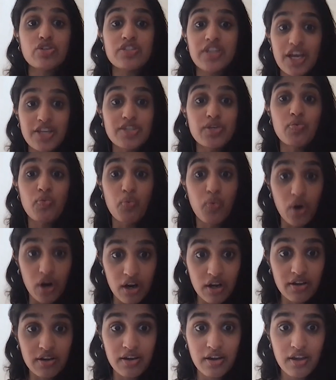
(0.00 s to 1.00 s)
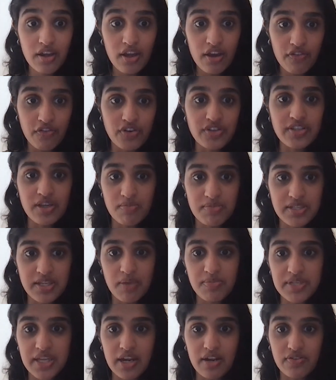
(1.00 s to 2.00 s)
doesn't work for some
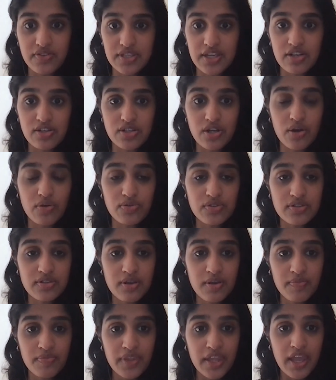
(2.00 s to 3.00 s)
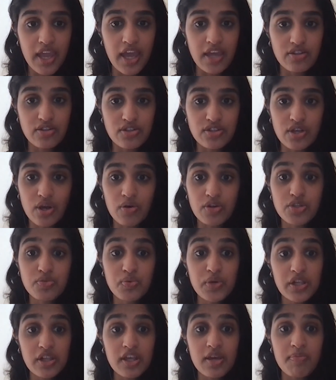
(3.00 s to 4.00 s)
subset of skin tones. And so it's
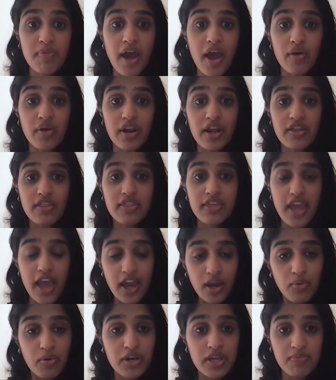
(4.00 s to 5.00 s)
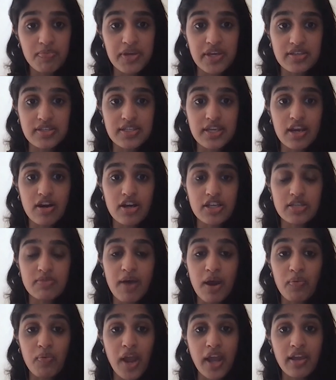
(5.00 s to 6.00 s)
really about the equity piece here is
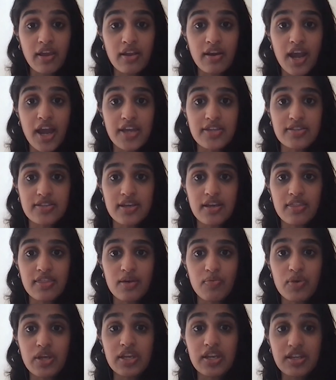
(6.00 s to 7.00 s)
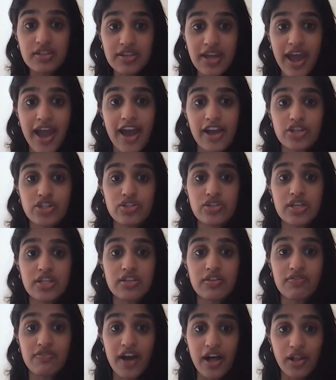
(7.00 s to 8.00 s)
about recognizing that we need to actually
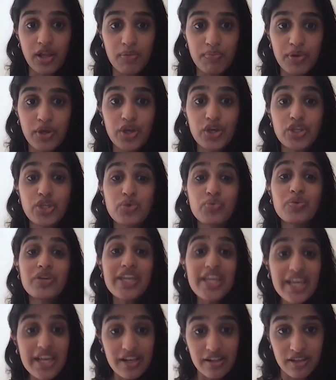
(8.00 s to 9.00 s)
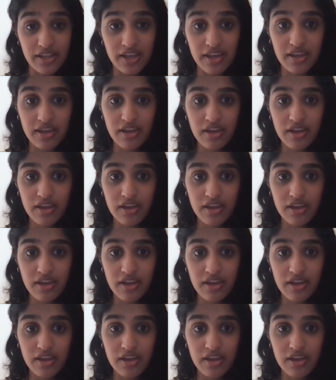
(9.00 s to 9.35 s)
develop uniquely